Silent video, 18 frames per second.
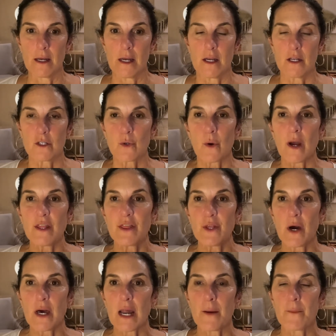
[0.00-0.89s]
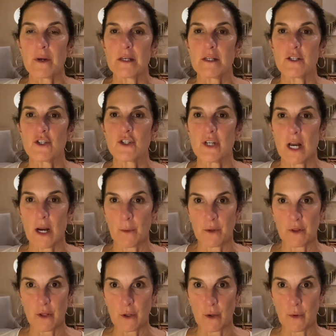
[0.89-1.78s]
So I thought I would share
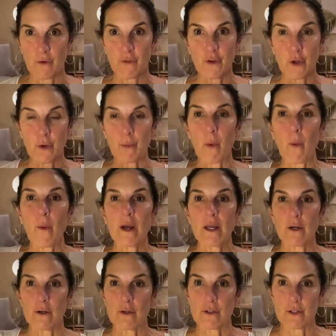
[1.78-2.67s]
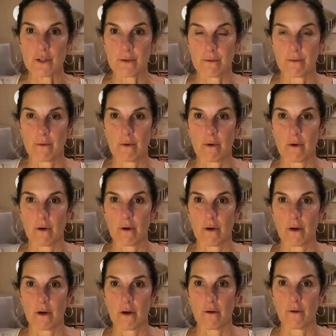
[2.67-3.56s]
with you a few pointers
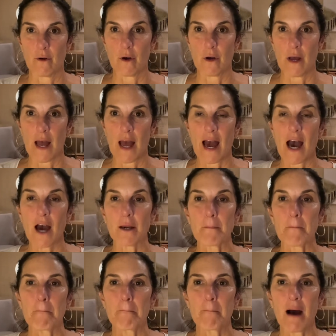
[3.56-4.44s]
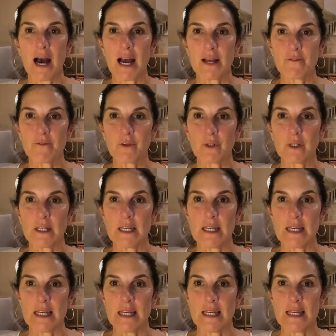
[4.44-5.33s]
how to mindfully
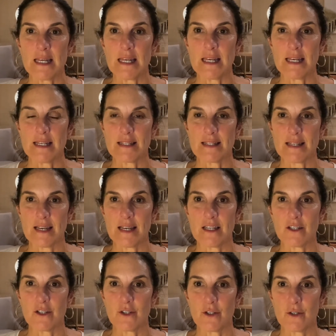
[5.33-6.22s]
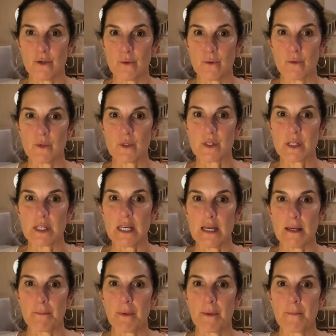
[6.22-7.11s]
ease into
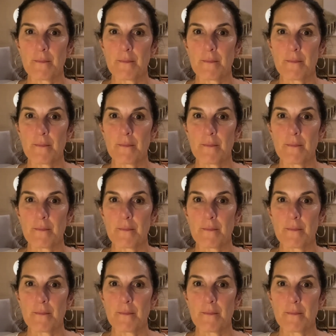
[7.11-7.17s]
sleep.